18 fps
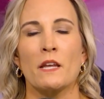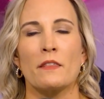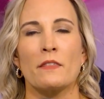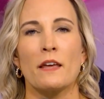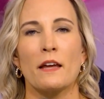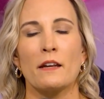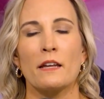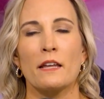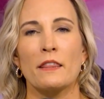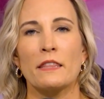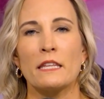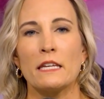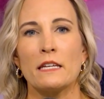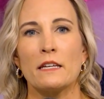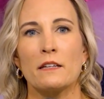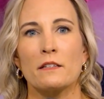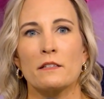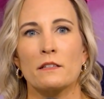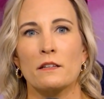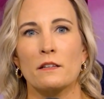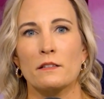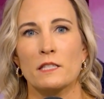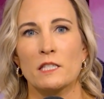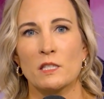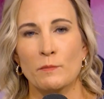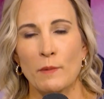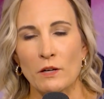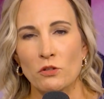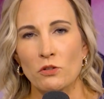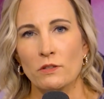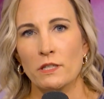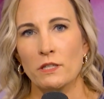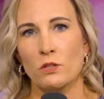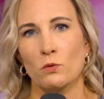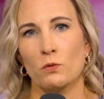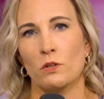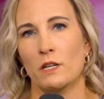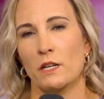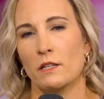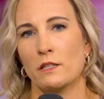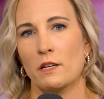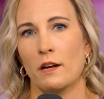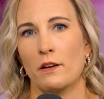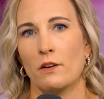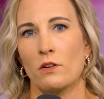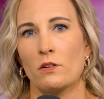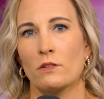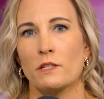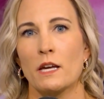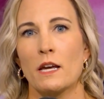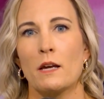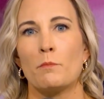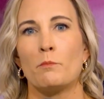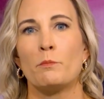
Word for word: then the specialty toolkit titled